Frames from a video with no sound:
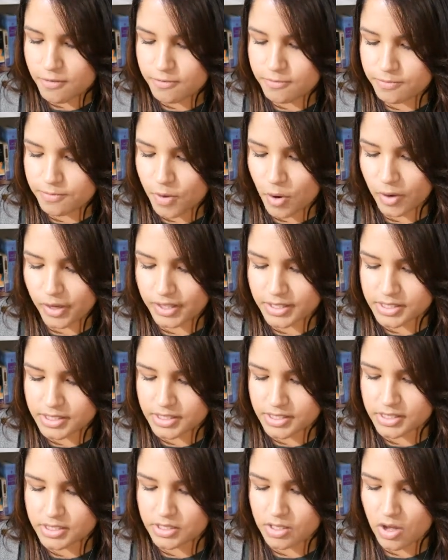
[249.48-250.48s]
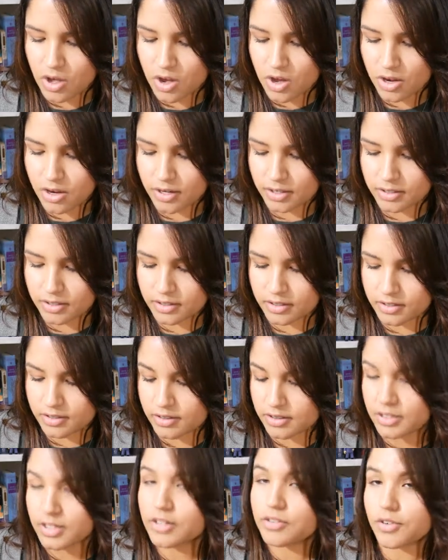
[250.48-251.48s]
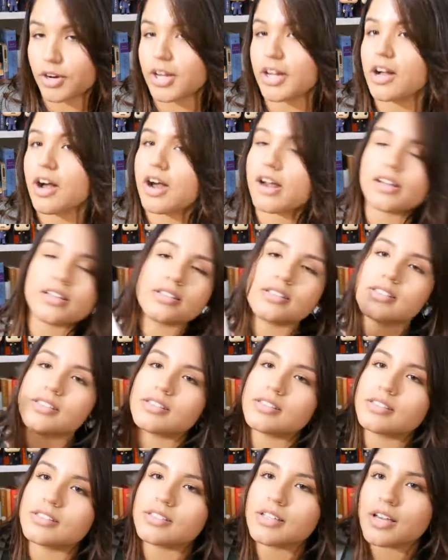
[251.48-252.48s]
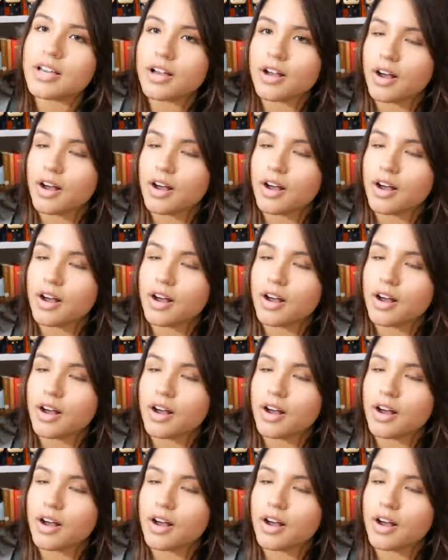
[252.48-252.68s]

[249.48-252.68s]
focuses on the great goddesses.